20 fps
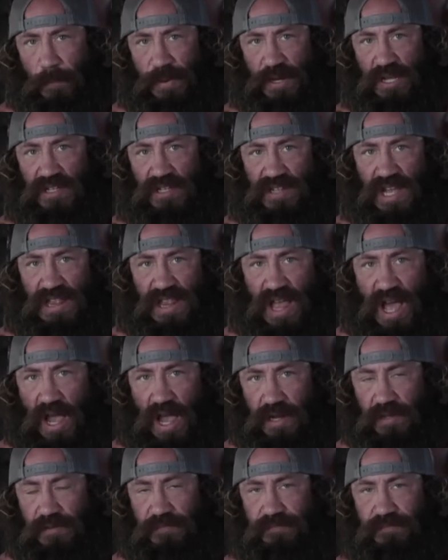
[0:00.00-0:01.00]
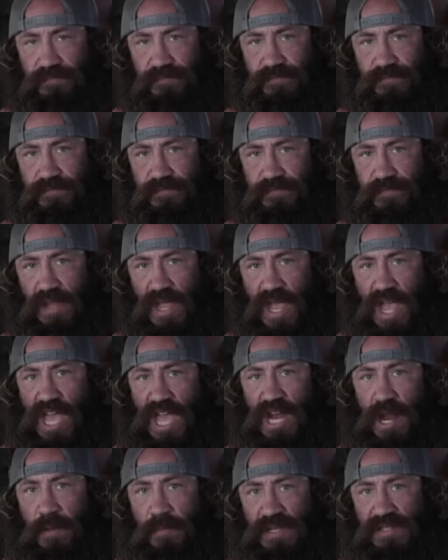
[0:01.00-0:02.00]
because I lied
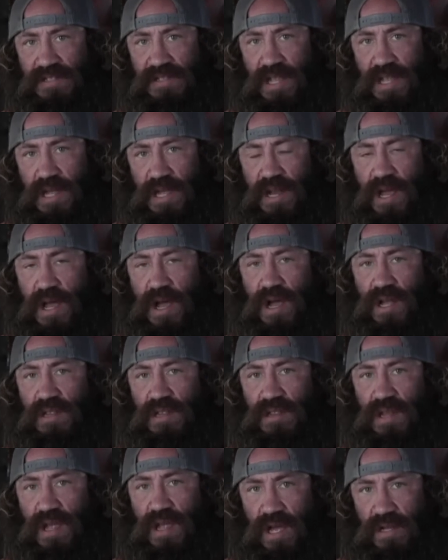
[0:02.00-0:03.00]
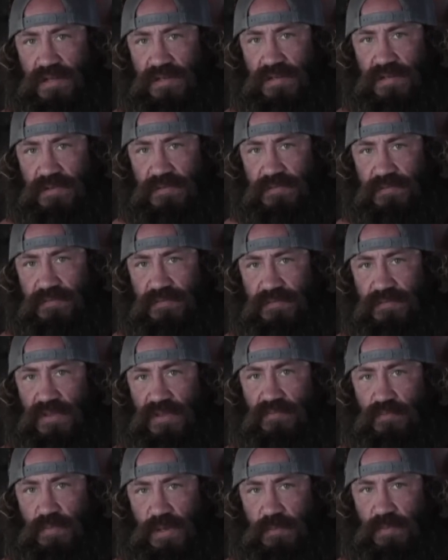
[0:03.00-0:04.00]
and I misled a lot
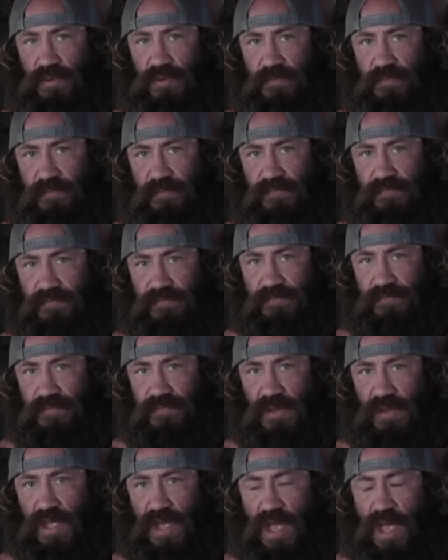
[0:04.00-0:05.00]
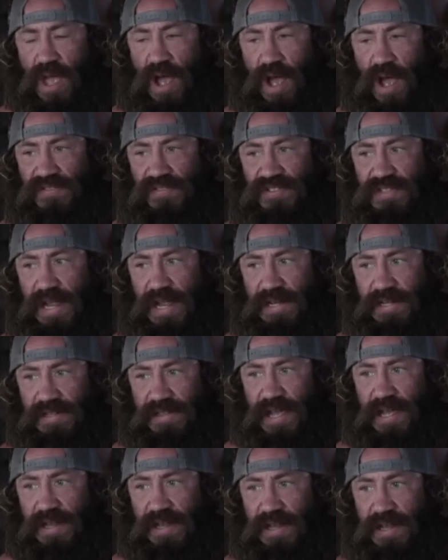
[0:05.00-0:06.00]
of people. I've
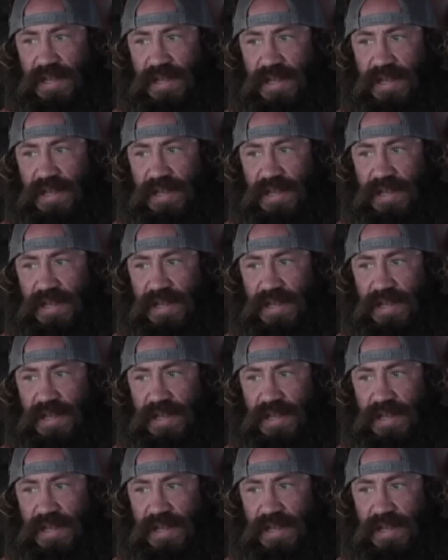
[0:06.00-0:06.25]
stated that.